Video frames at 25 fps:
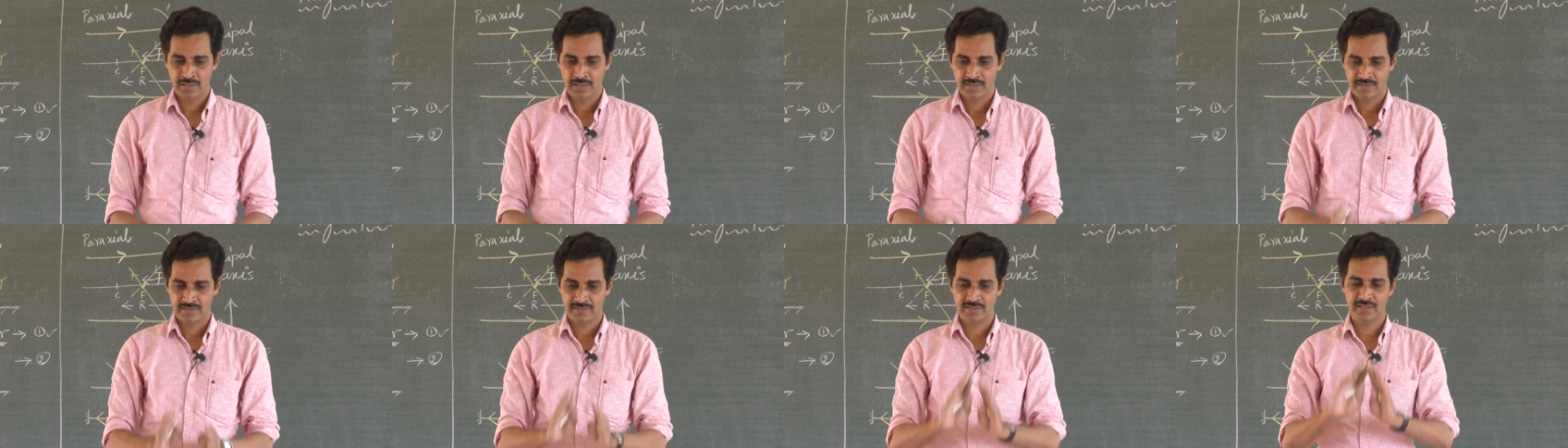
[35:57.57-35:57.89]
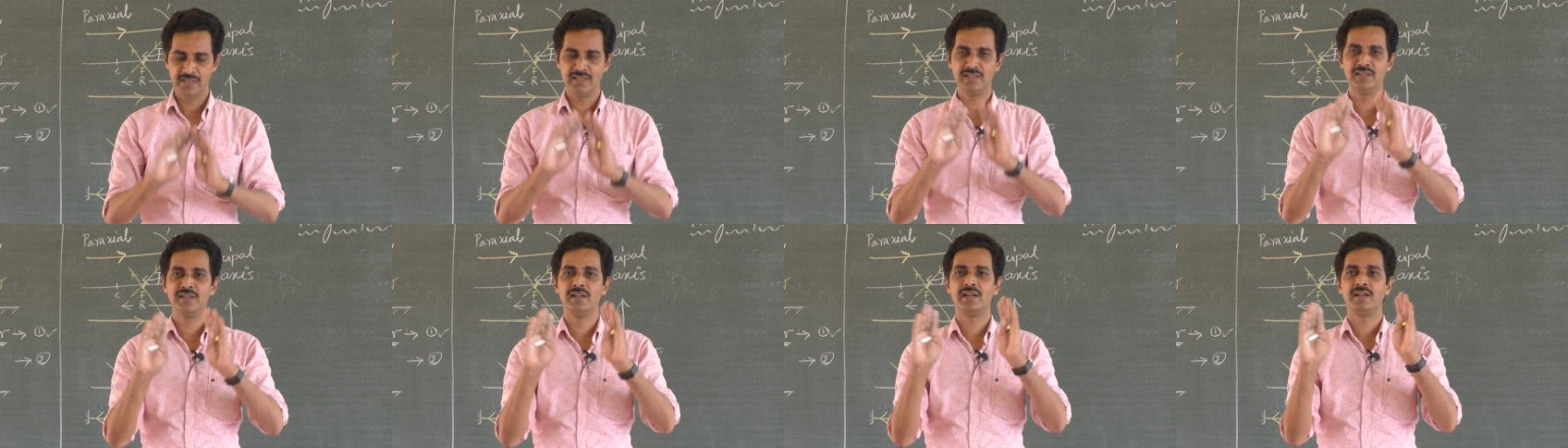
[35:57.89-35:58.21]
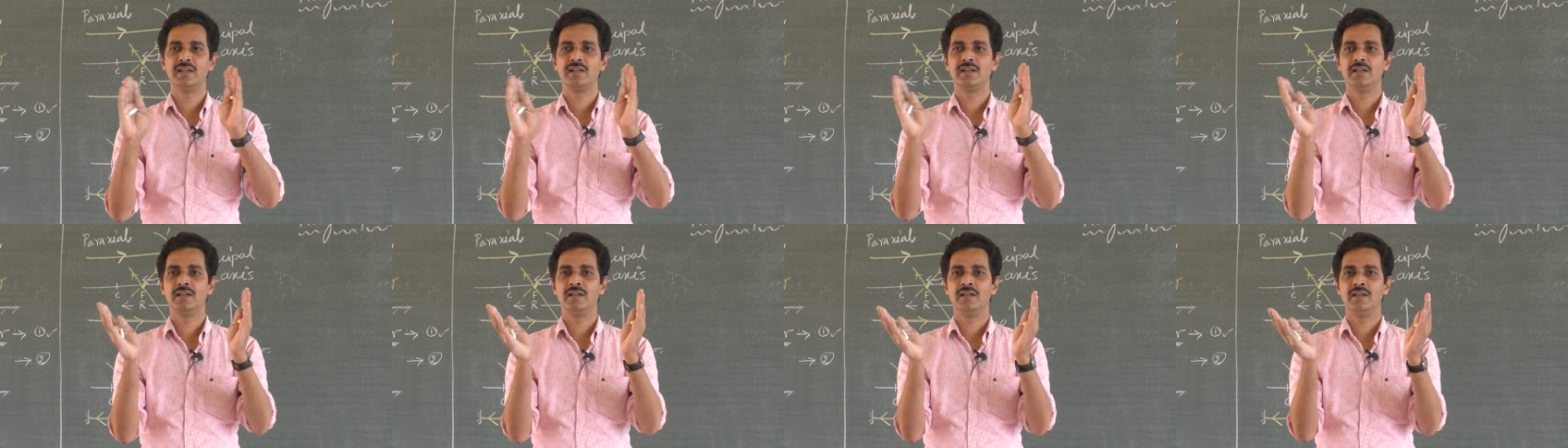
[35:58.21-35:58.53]

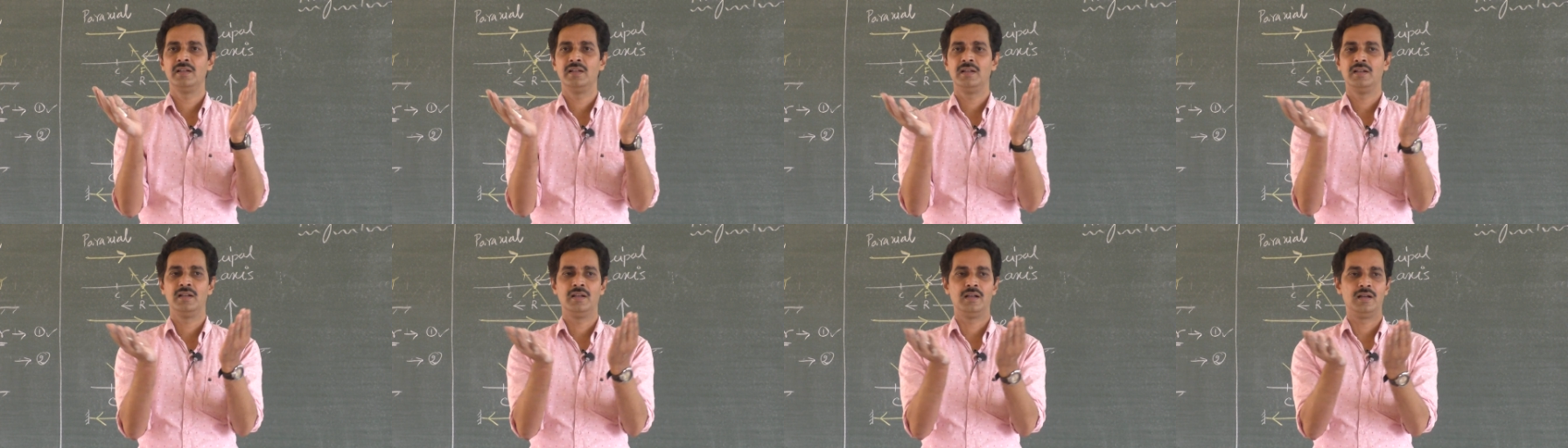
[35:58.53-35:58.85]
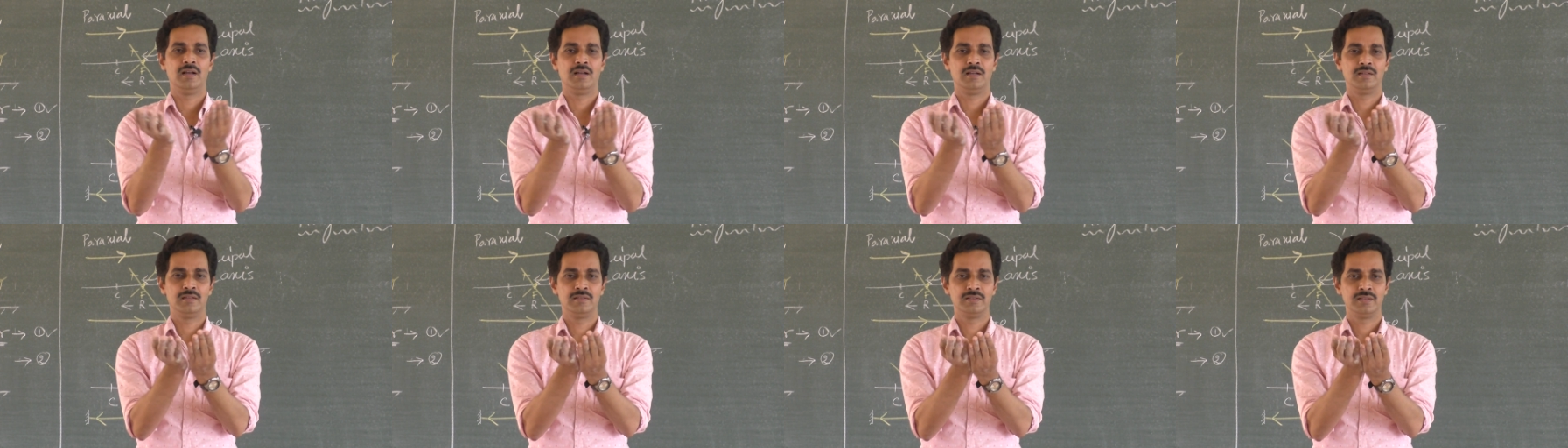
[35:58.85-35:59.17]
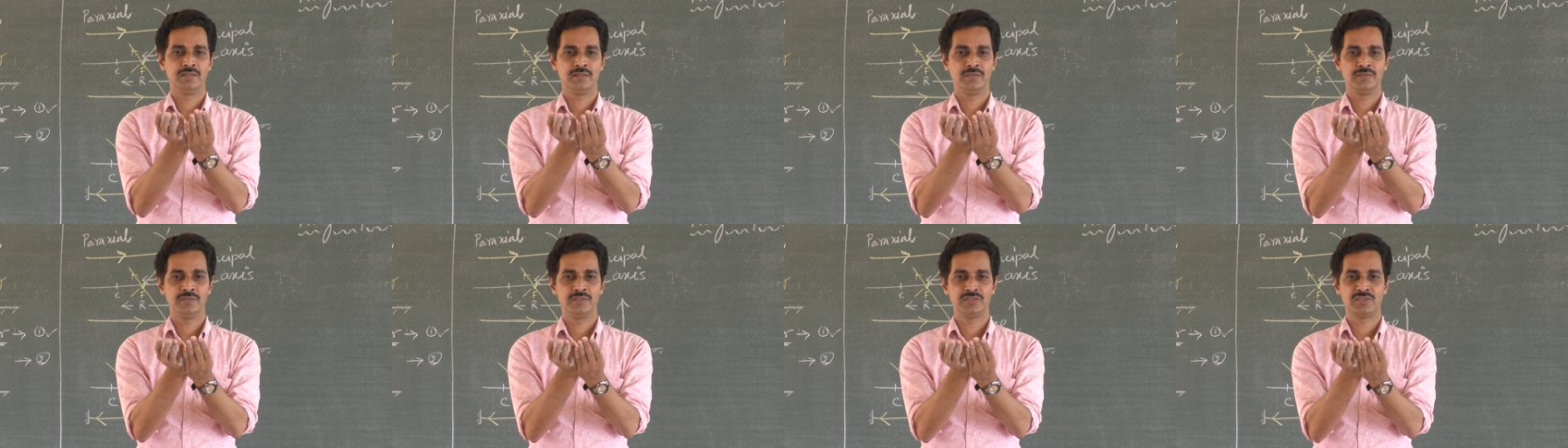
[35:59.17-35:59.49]
cylindrical uh,
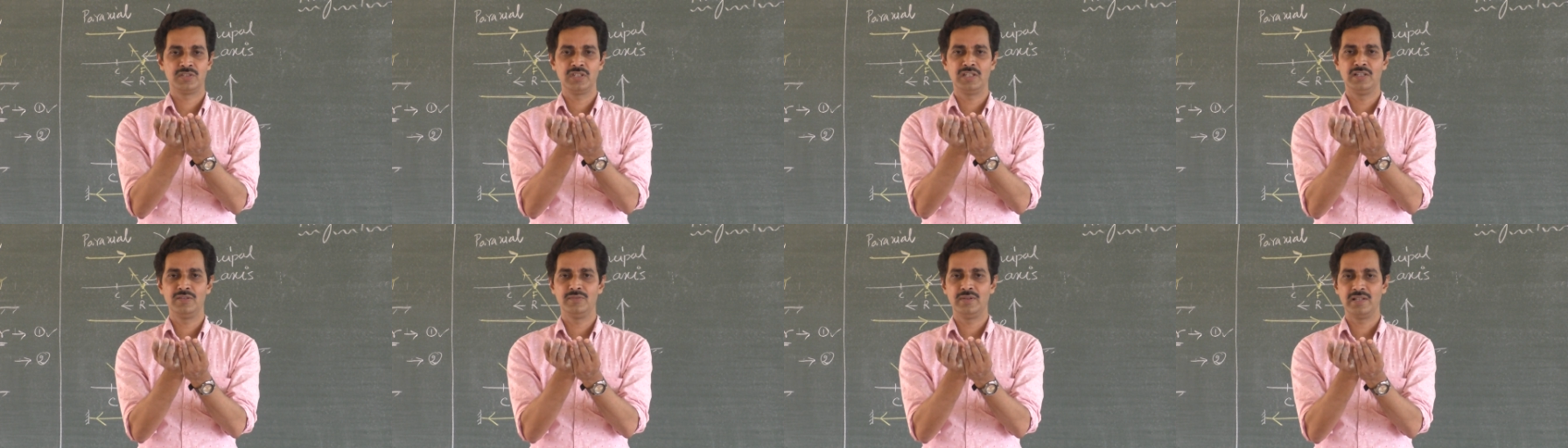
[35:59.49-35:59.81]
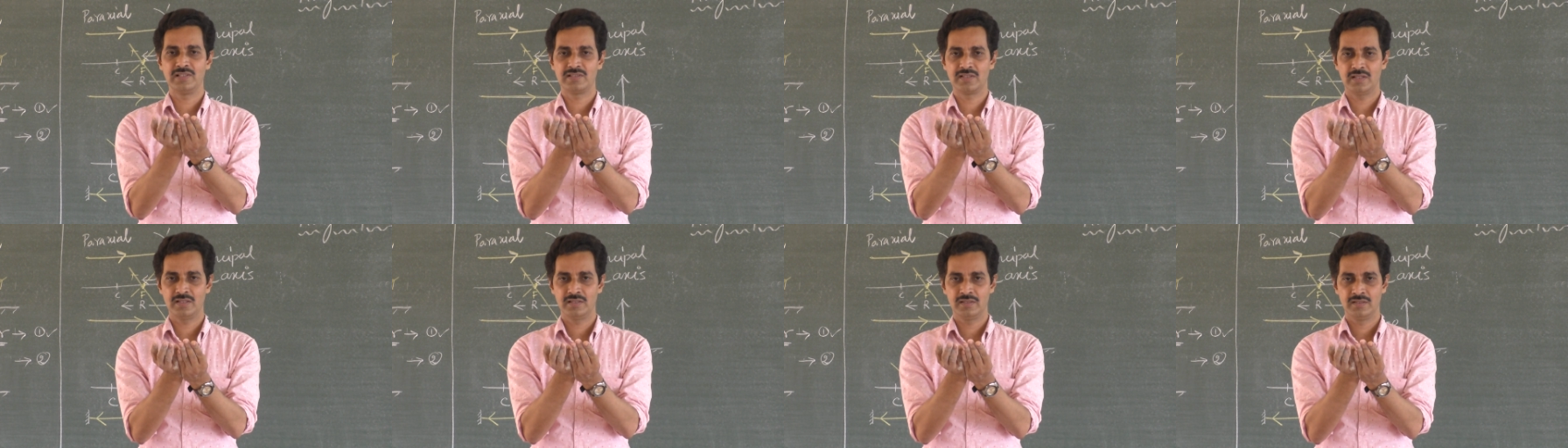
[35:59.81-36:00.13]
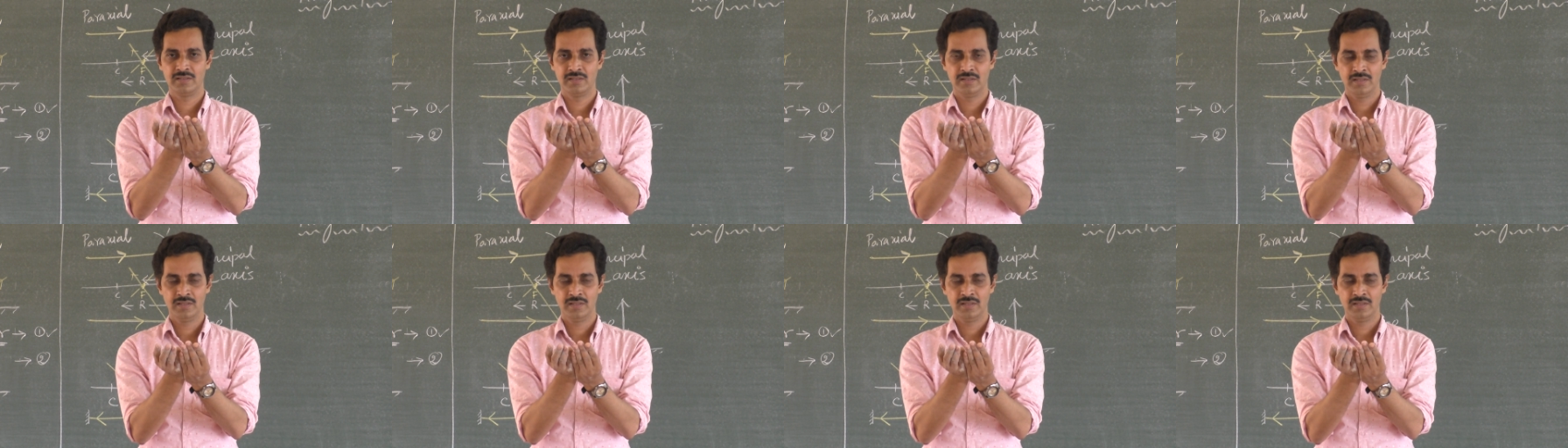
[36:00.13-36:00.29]
steel vessel.